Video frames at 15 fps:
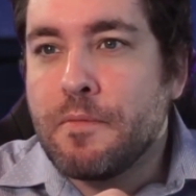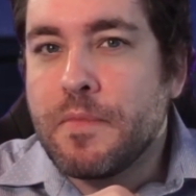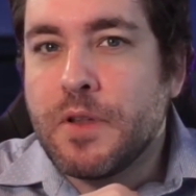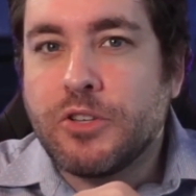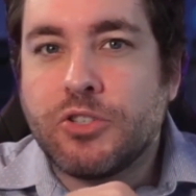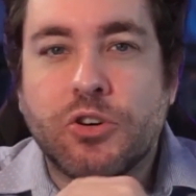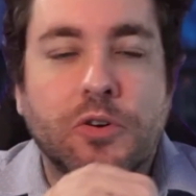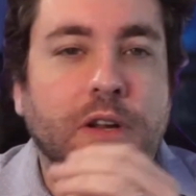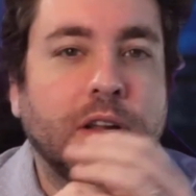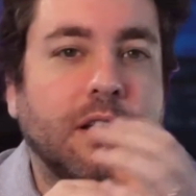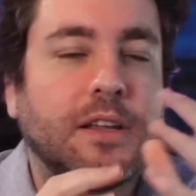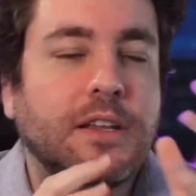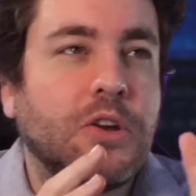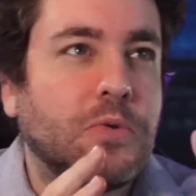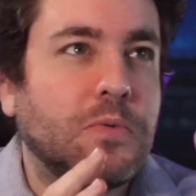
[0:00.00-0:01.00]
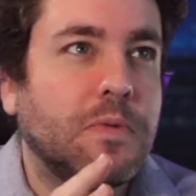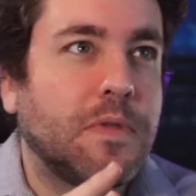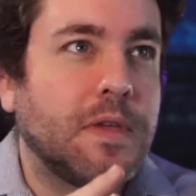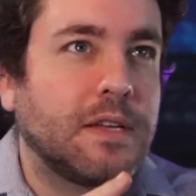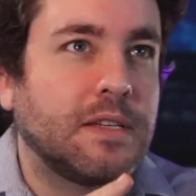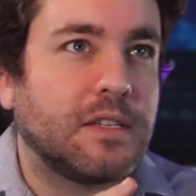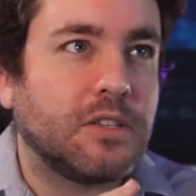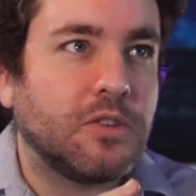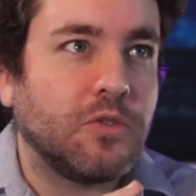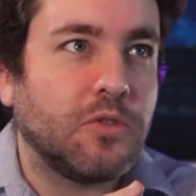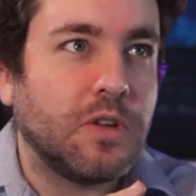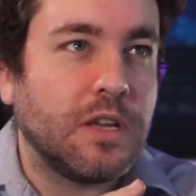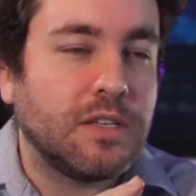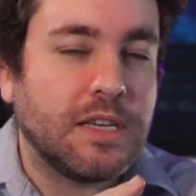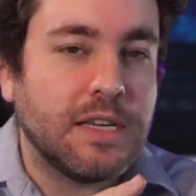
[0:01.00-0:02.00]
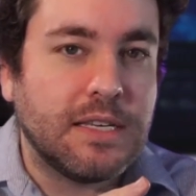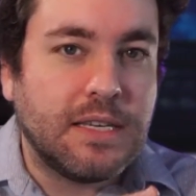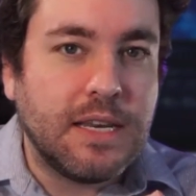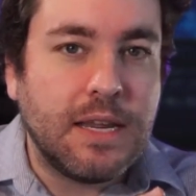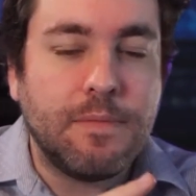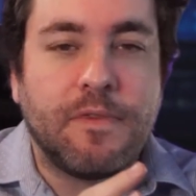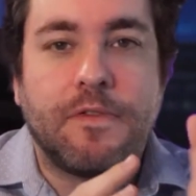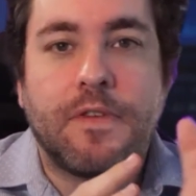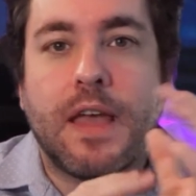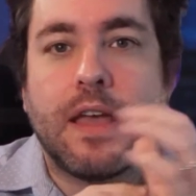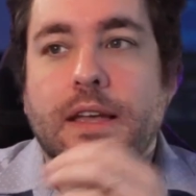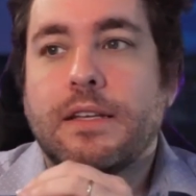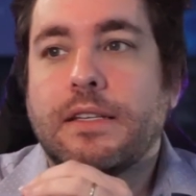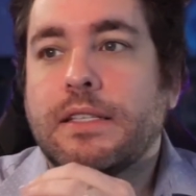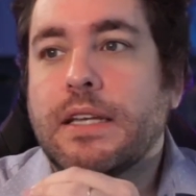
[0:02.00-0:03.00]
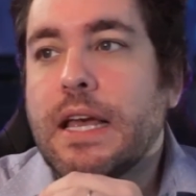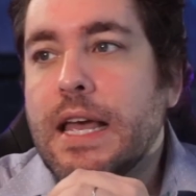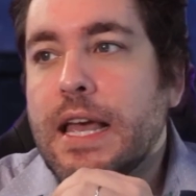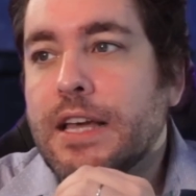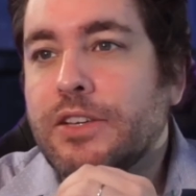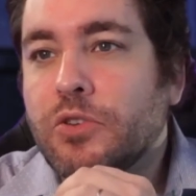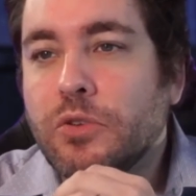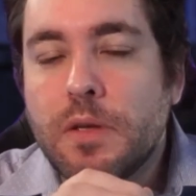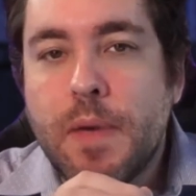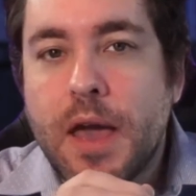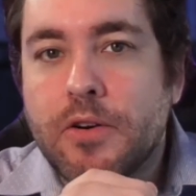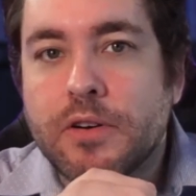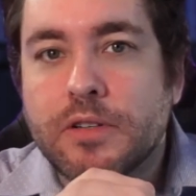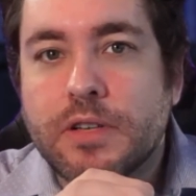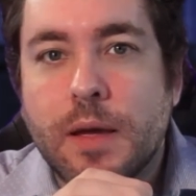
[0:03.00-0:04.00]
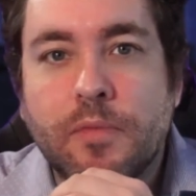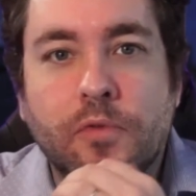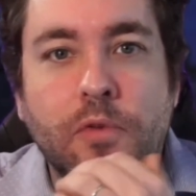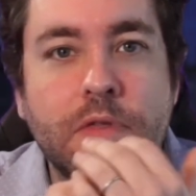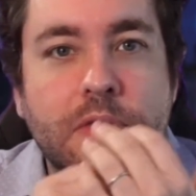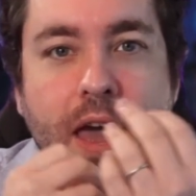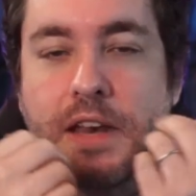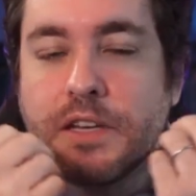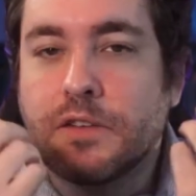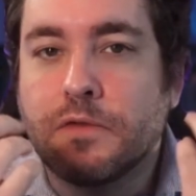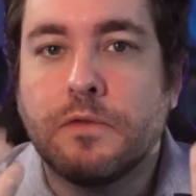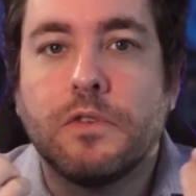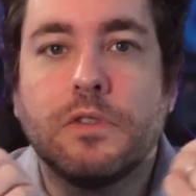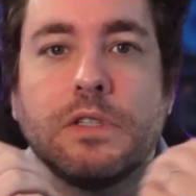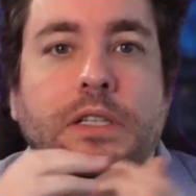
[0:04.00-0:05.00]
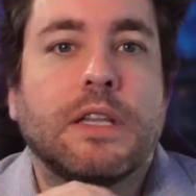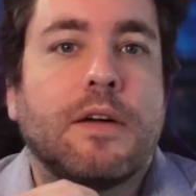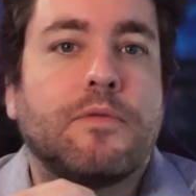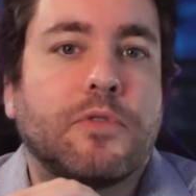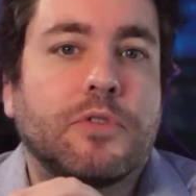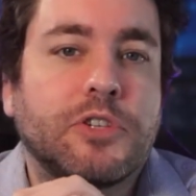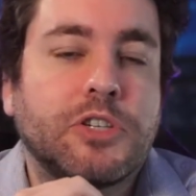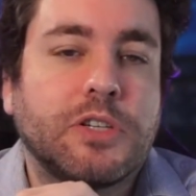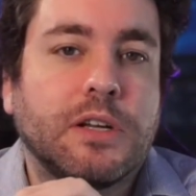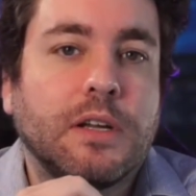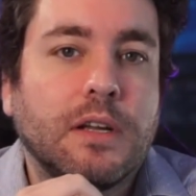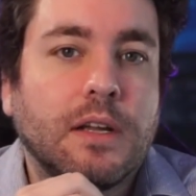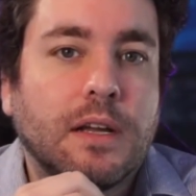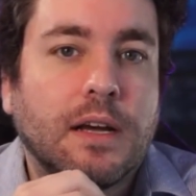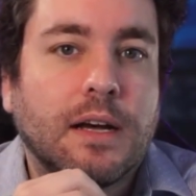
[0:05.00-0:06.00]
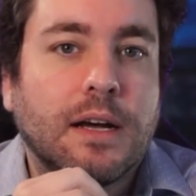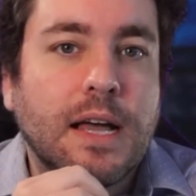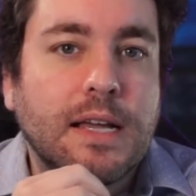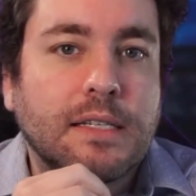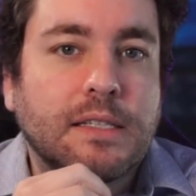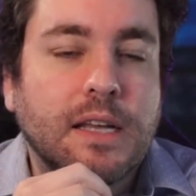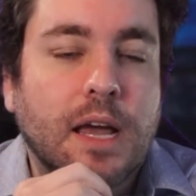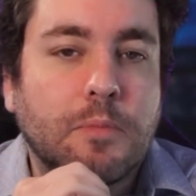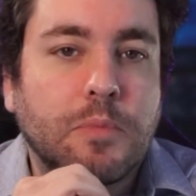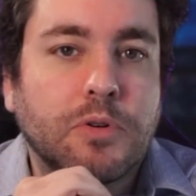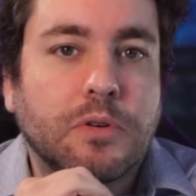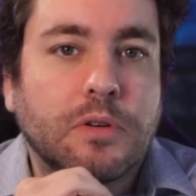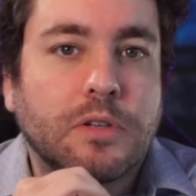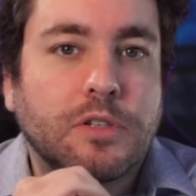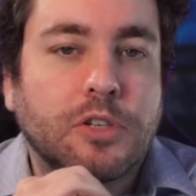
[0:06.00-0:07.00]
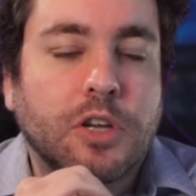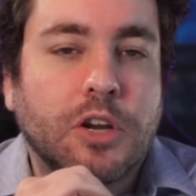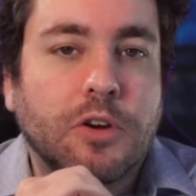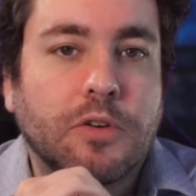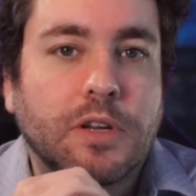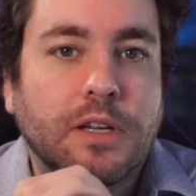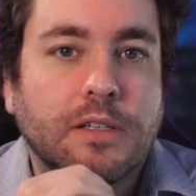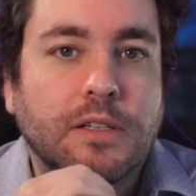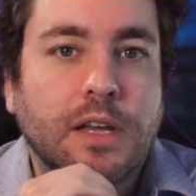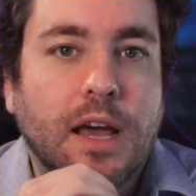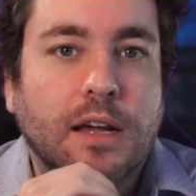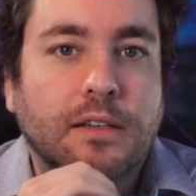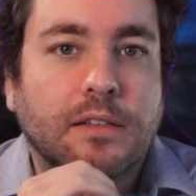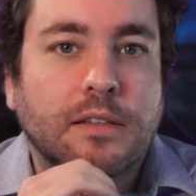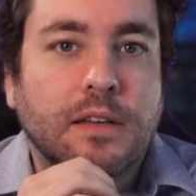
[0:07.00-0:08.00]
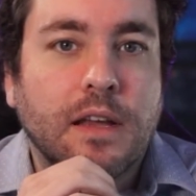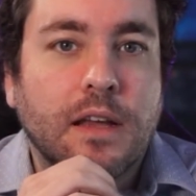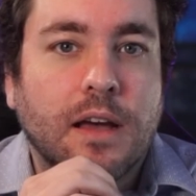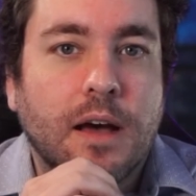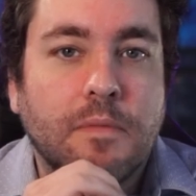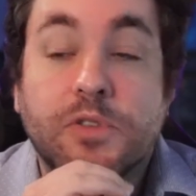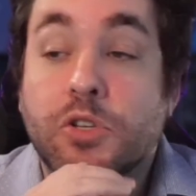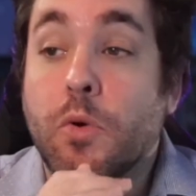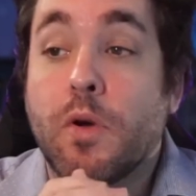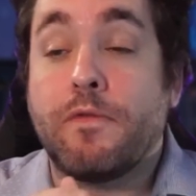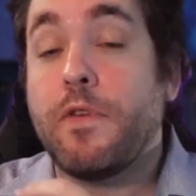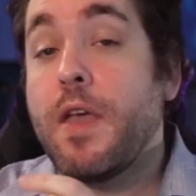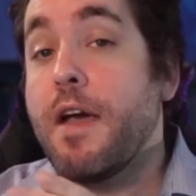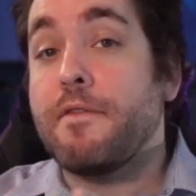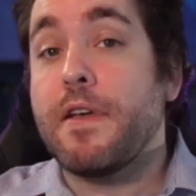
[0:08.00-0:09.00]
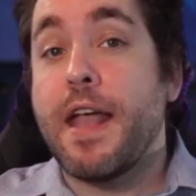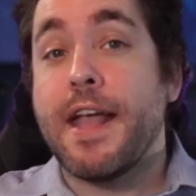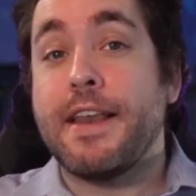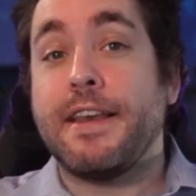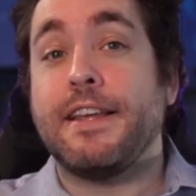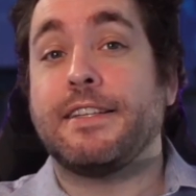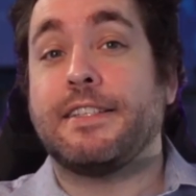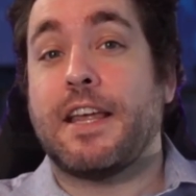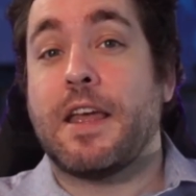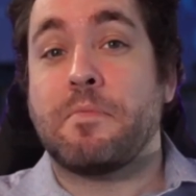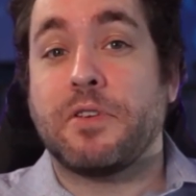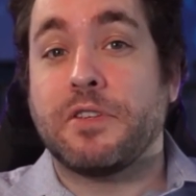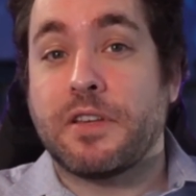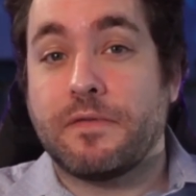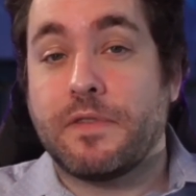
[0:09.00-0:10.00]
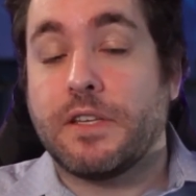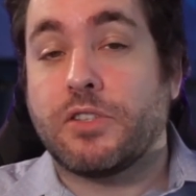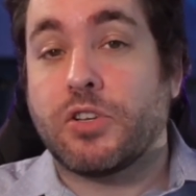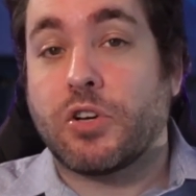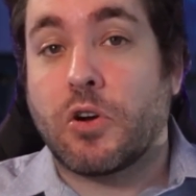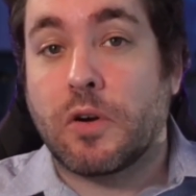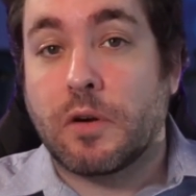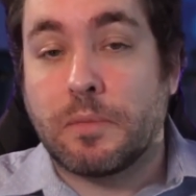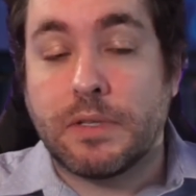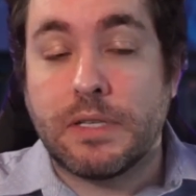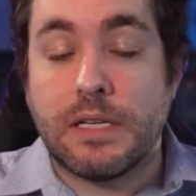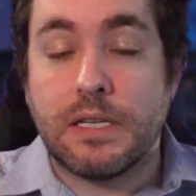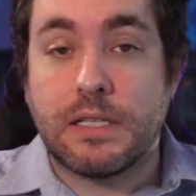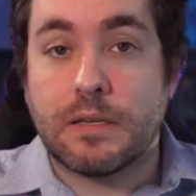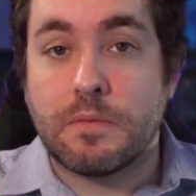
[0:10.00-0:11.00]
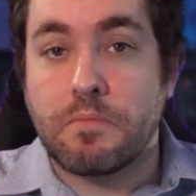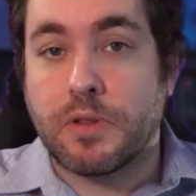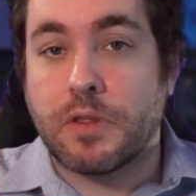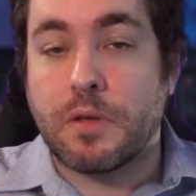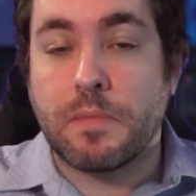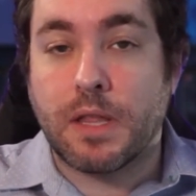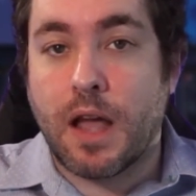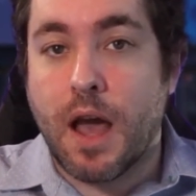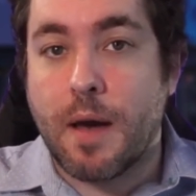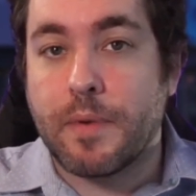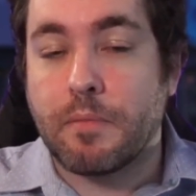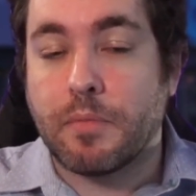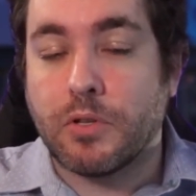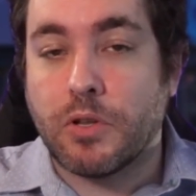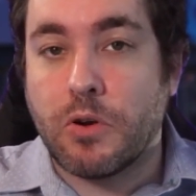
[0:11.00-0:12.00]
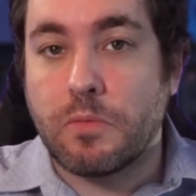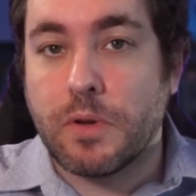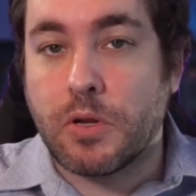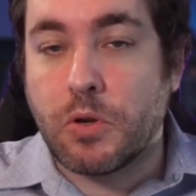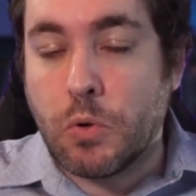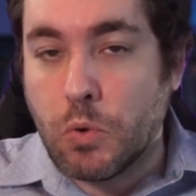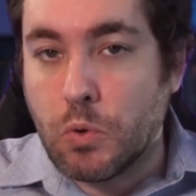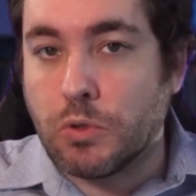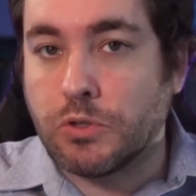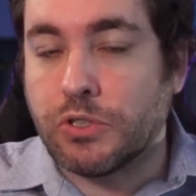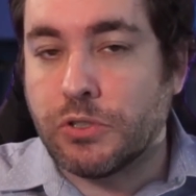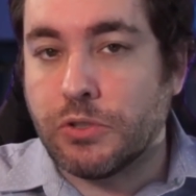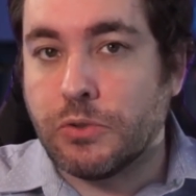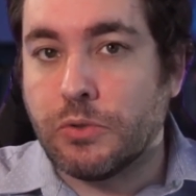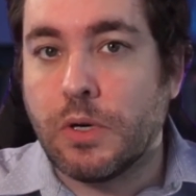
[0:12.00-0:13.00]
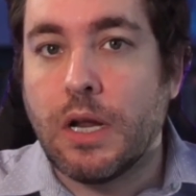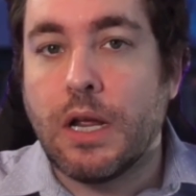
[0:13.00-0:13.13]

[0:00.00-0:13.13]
turning, things into deep fakes, it's only a matter of time before that is fully leveraged as cybersecurity attacks. So if you have any examples of this occurring, please put them in the comment below. It'd be cool to